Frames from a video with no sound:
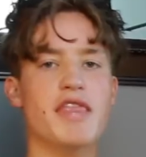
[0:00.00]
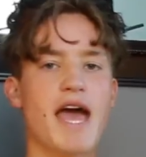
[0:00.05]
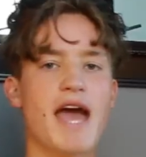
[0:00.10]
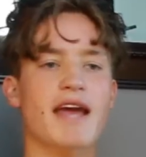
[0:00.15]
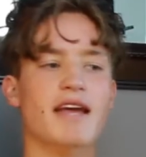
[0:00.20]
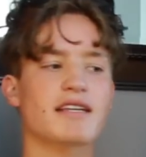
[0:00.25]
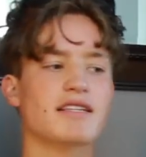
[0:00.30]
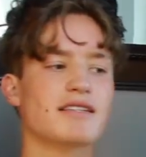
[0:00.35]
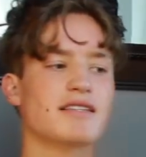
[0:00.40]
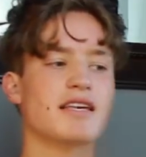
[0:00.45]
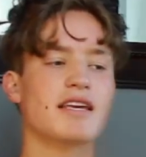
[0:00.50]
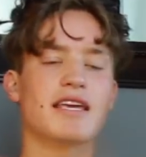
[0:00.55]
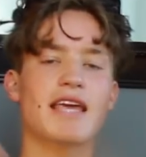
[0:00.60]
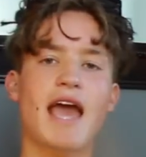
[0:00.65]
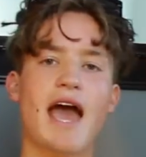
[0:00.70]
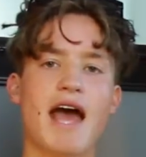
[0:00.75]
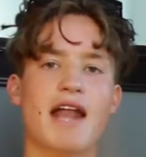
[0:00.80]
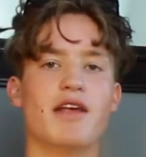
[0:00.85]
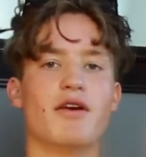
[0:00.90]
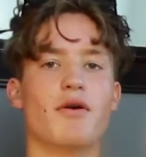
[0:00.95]
next
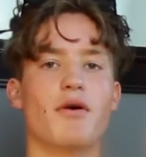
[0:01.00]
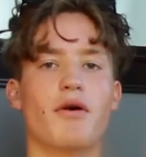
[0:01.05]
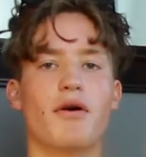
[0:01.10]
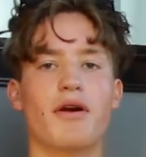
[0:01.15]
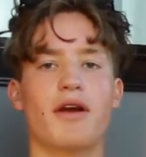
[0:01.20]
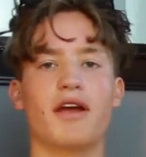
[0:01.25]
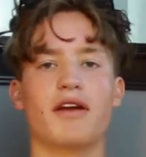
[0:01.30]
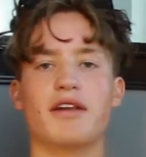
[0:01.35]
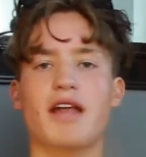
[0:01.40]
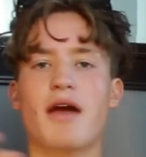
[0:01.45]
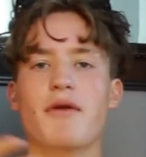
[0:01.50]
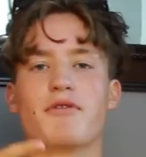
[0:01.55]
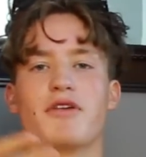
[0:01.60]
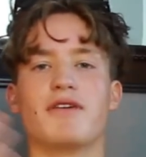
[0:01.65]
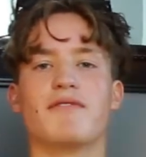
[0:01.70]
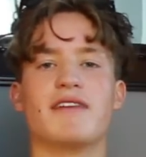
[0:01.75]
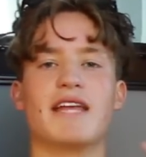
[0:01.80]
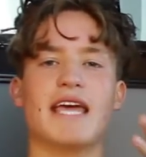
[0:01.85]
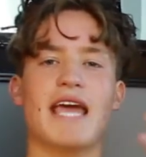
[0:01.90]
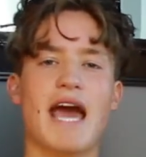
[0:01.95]
category, or not really
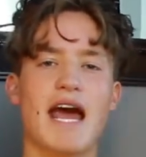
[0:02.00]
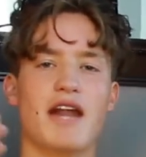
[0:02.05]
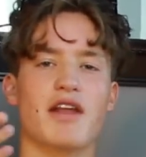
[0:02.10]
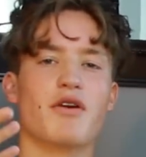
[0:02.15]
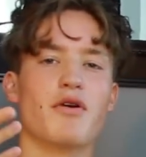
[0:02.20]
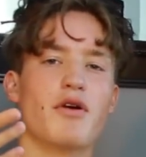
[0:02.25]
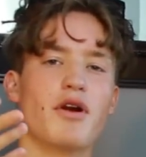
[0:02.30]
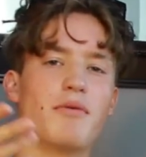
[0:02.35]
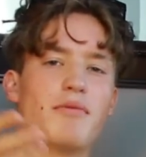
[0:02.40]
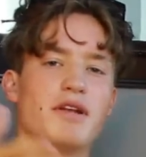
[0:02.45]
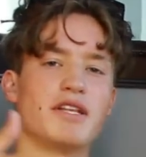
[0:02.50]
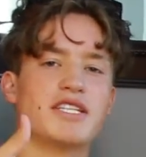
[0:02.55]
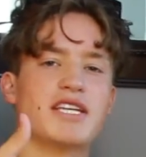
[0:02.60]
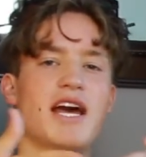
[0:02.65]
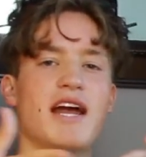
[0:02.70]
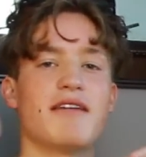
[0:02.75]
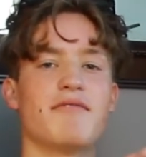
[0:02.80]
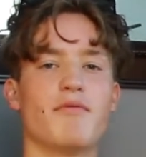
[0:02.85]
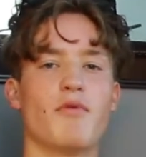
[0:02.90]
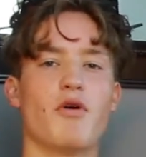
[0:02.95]
even a category, but it's
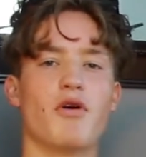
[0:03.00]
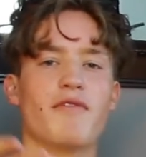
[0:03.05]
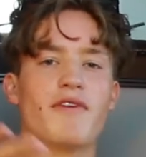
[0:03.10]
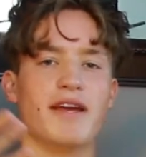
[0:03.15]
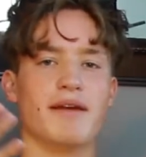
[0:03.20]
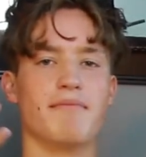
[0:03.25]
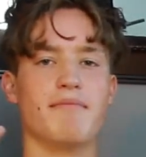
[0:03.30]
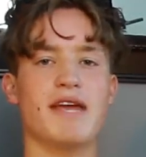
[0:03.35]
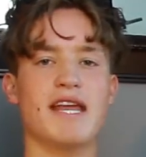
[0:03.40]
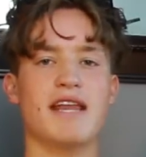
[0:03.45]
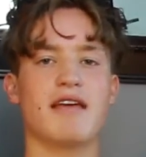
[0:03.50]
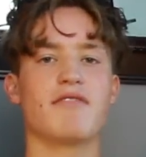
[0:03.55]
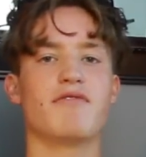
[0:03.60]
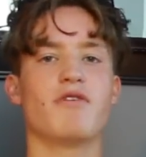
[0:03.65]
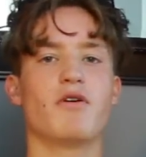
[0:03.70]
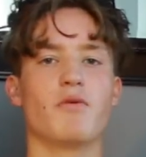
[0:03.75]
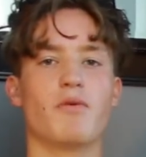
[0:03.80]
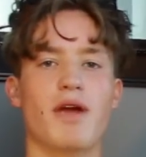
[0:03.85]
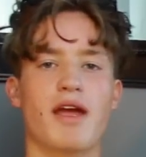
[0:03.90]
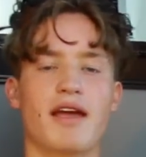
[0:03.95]
kind of more like
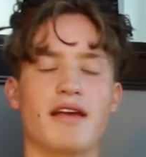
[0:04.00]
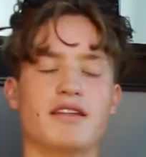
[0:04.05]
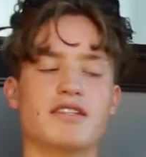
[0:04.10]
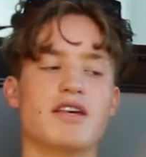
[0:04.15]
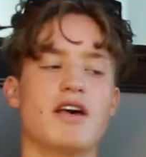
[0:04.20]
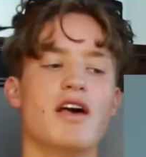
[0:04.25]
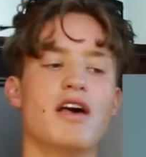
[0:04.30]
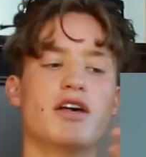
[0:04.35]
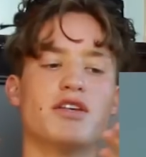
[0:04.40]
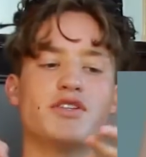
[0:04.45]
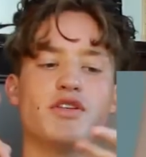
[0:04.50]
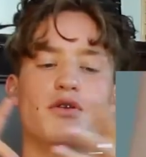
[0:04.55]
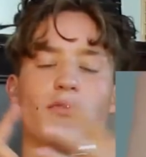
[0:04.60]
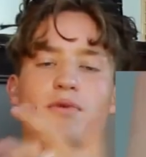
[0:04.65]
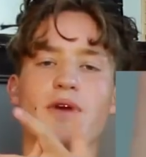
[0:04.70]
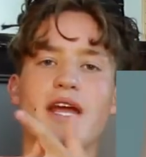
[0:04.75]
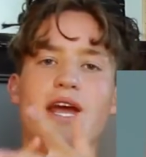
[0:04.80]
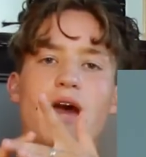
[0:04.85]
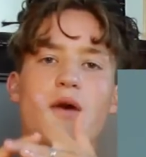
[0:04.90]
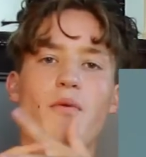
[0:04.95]
meaningful rings. So the
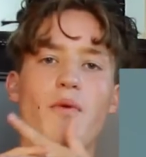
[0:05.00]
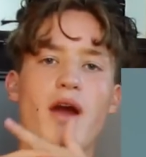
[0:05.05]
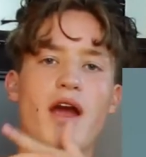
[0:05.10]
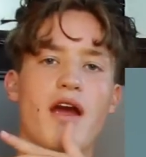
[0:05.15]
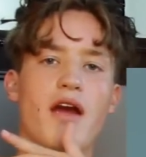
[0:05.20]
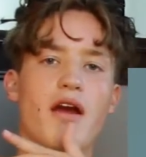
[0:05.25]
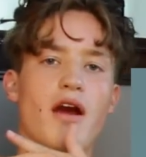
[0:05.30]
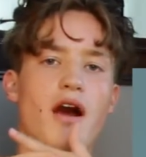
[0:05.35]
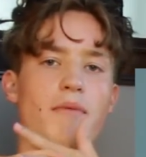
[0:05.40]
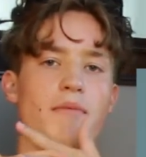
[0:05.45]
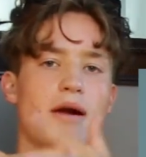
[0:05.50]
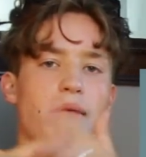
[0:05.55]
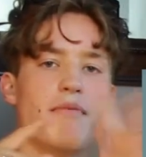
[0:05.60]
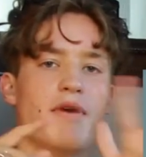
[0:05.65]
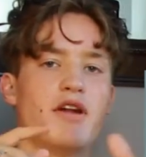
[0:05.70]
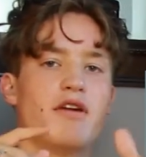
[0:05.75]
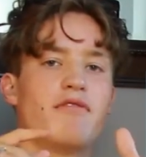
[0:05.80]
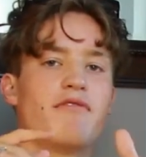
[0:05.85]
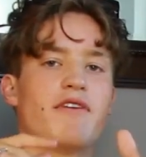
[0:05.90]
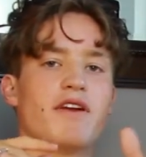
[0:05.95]
ring I wear on my
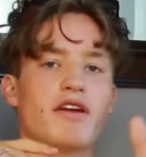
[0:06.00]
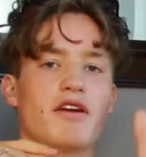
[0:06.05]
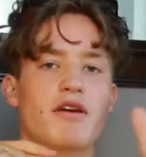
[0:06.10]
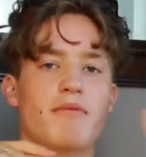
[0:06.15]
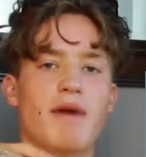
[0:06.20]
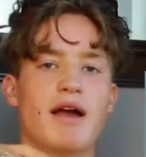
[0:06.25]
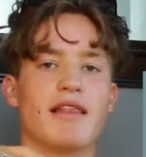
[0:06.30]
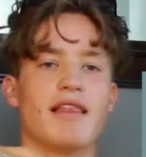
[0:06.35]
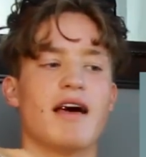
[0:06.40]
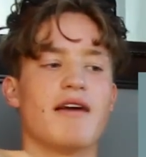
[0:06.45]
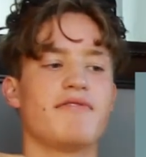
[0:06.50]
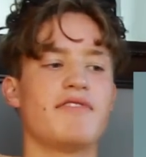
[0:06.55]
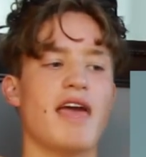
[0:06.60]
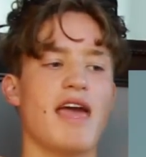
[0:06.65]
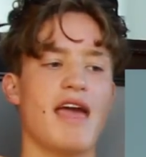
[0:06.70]
middle finger, my left